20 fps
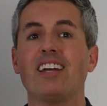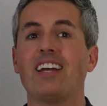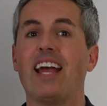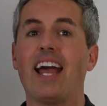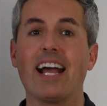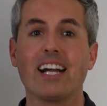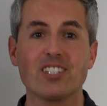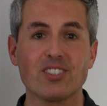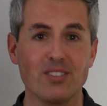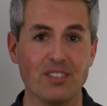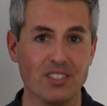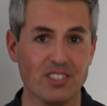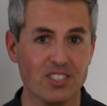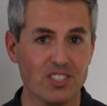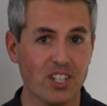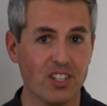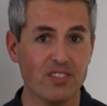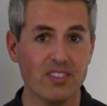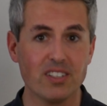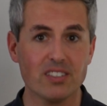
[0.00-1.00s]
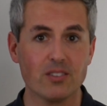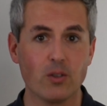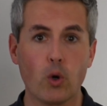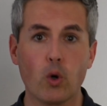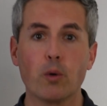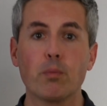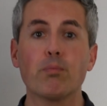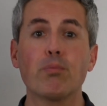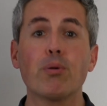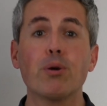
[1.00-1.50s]
excellent service,
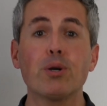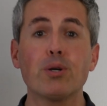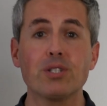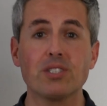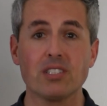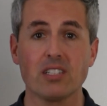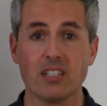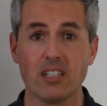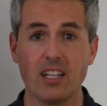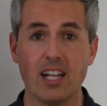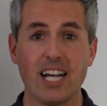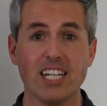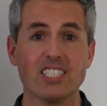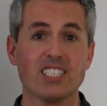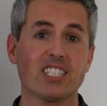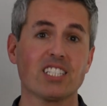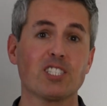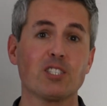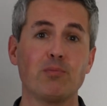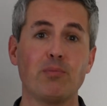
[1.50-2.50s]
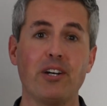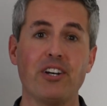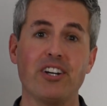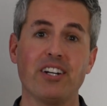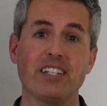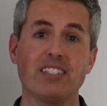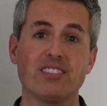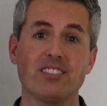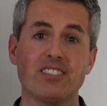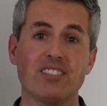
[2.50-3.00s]
or personalized
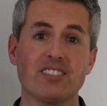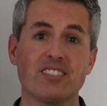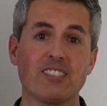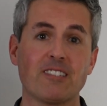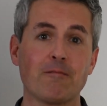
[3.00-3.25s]
experiences.